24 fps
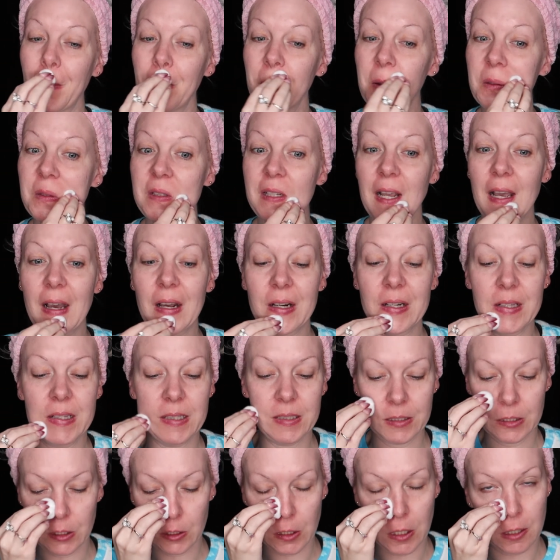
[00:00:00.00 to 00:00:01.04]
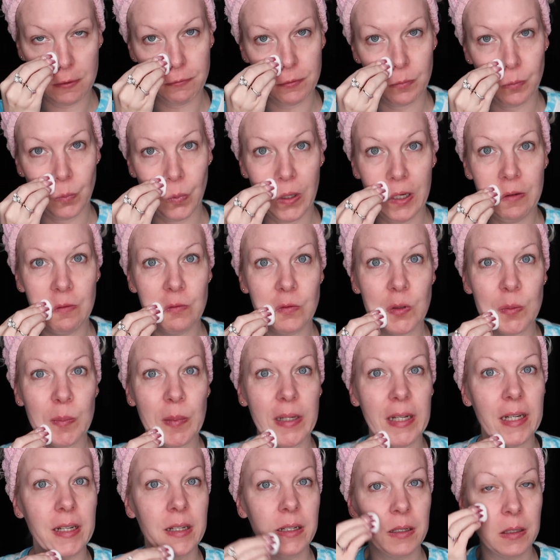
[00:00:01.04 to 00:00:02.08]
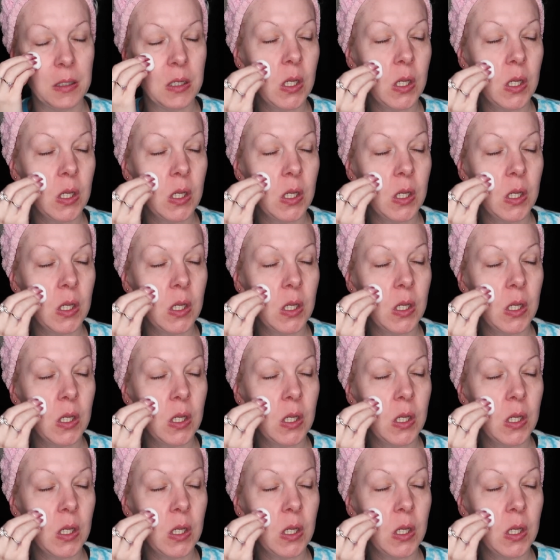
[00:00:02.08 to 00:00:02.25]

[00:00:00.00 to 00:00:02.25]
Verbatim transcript: almost out of this stuff. I'm waiting for my